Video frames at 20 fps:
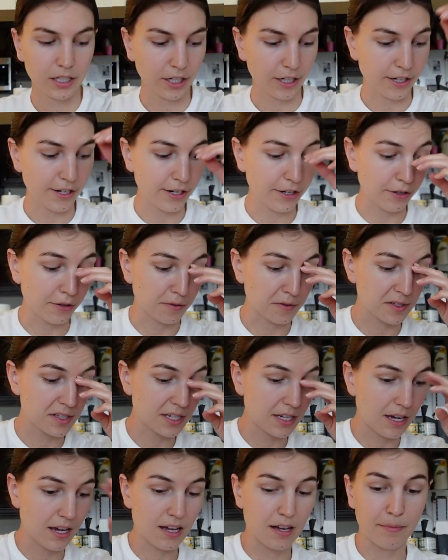Good
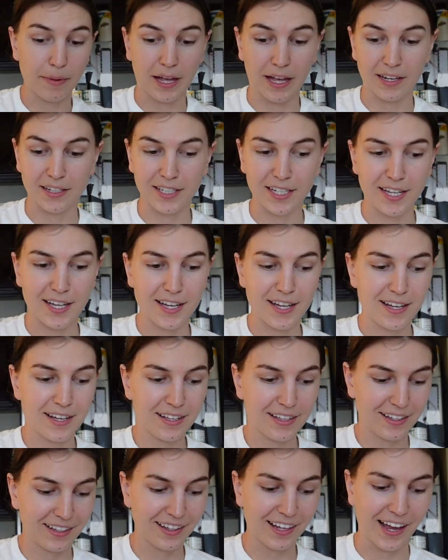news, Amanda
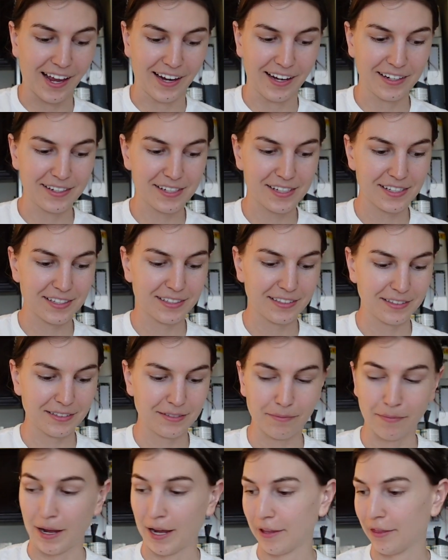liked
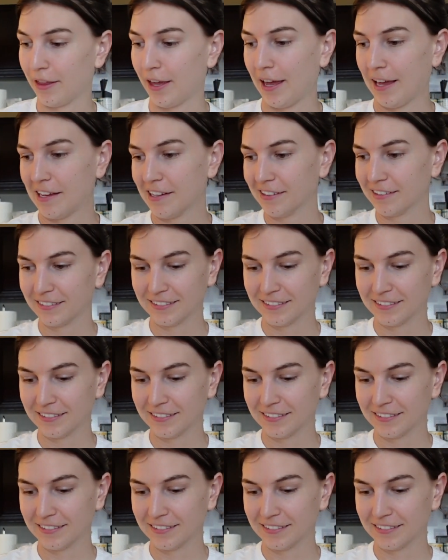my thing.